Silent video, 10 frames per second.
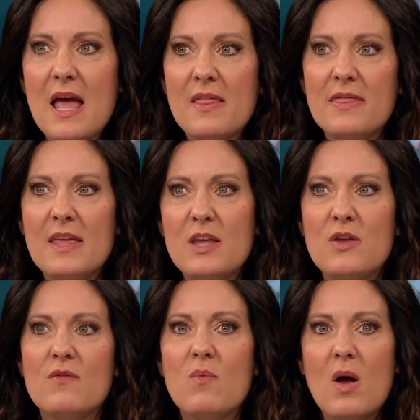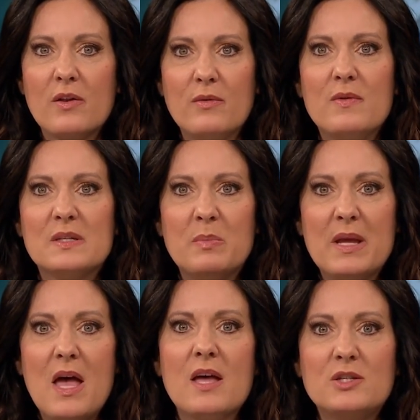I think you've walked through this
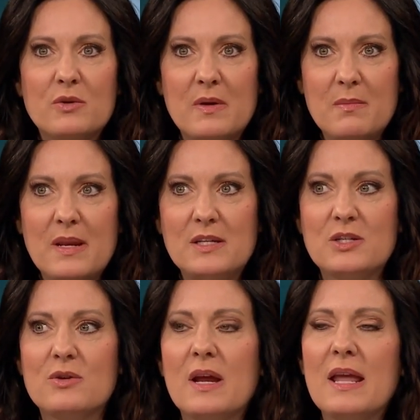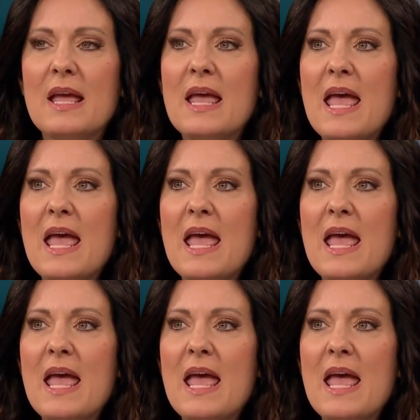because you're in ministry.